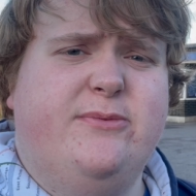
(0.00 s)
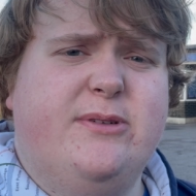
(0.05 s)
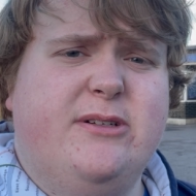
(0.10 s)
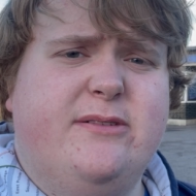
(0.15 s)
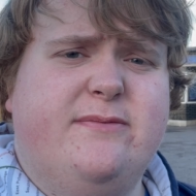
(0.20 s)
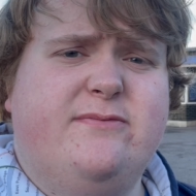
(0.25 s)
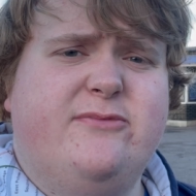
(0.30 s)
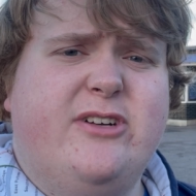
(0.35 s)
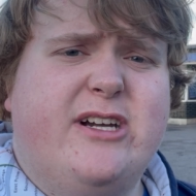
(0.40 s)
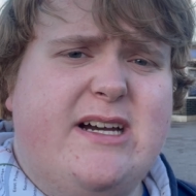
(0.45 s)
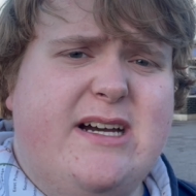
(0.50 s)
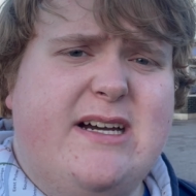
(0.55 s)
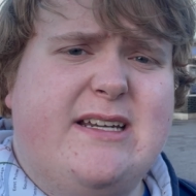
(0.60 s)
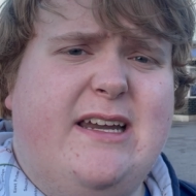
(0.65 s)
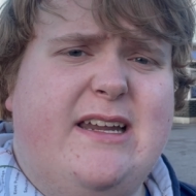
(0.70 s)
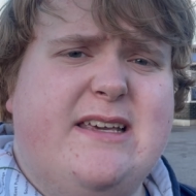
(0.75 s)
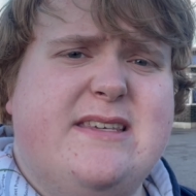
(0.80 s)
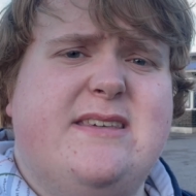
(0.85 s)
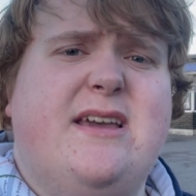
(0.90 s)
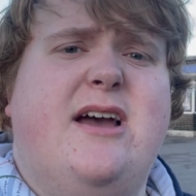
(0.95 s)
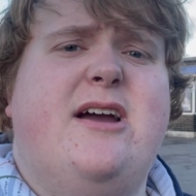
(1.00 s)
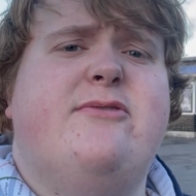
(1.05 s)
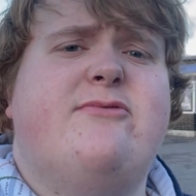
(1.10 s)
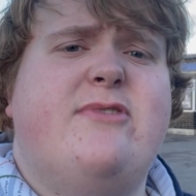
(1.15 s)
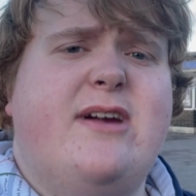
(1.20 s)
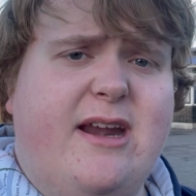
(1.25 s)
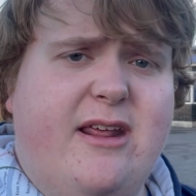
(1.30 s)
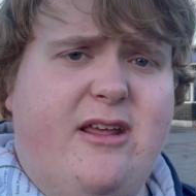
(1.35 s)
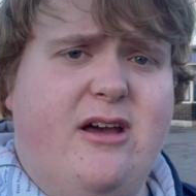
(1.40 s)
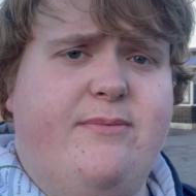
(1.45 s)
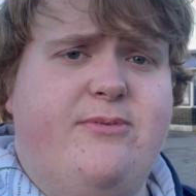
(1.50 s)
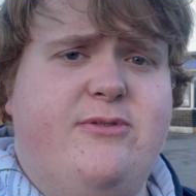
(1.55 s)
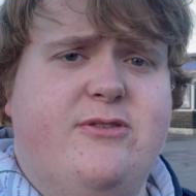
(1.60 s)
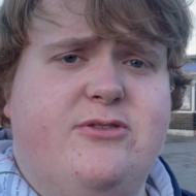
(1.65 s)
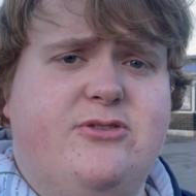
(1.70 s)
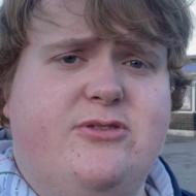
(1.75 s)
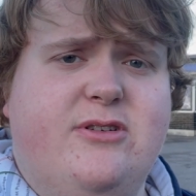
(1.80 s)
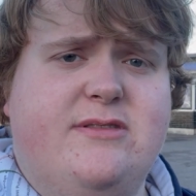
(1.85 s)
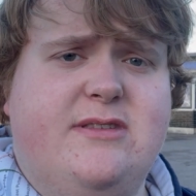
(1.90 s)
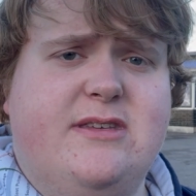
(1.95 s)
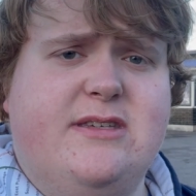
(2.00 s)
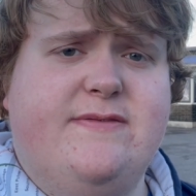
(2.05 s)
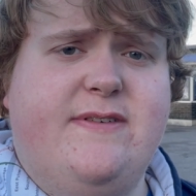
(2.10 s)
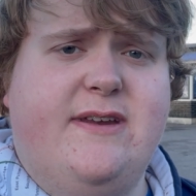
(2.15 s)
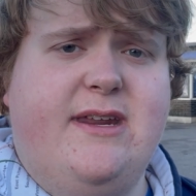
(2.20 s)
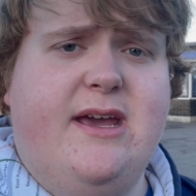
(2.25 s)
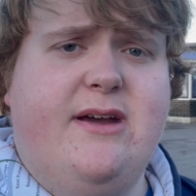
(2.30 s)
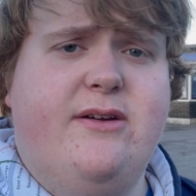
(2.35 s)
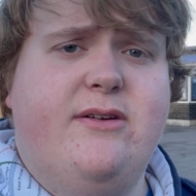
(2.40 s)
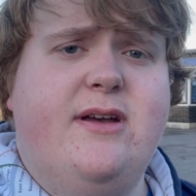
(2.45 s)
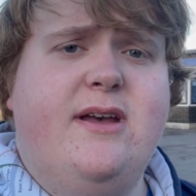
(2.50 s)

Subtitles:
But regardless, I really hope you enjoyed this video.